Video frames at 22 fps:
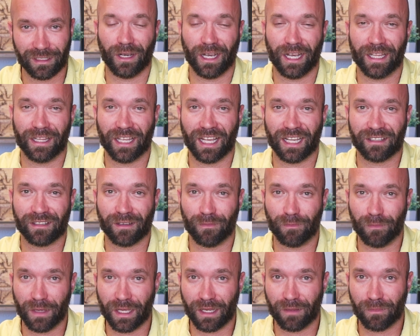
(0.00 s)
And that's a
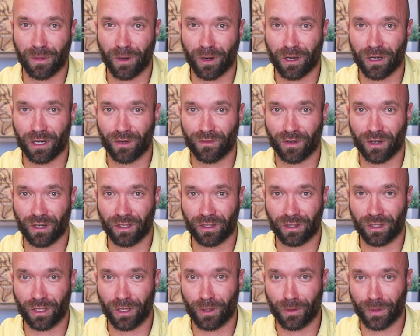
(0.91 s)
big part of our
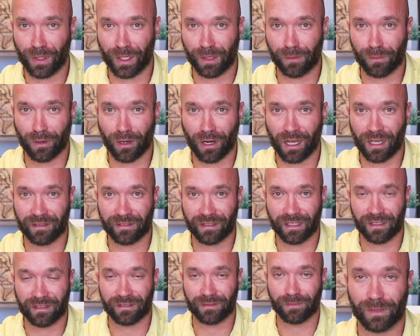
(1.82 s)
loaning
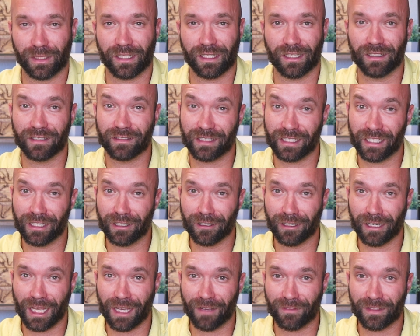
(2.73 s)
process, because here
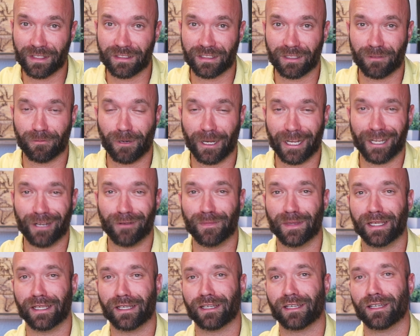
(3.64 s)
in Evanston,
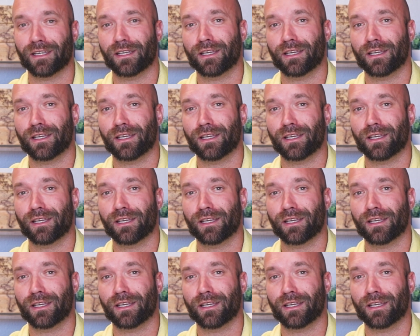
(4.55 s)
Wyoming,